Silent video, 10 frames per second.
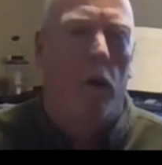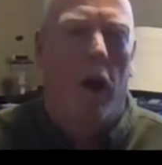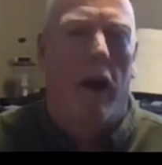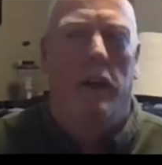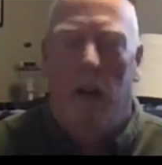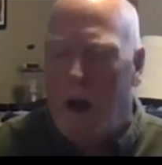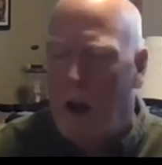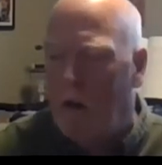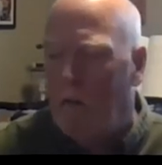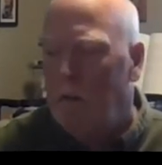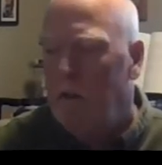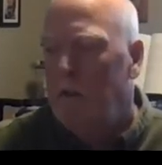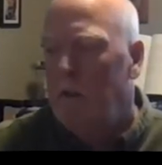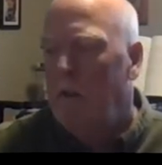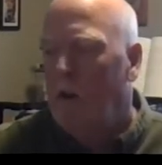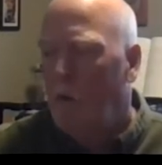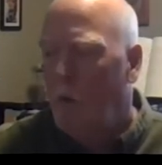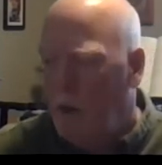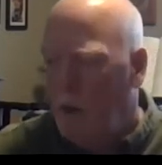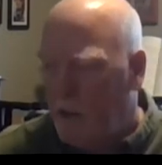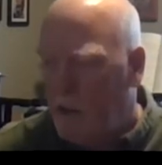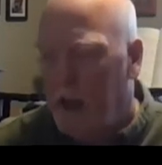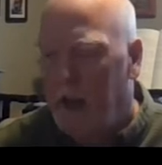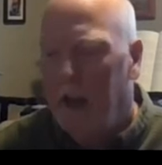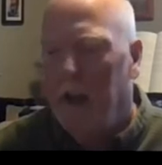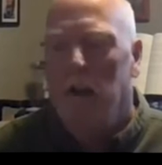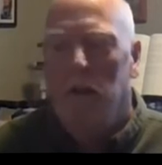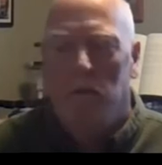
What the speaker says: right now with the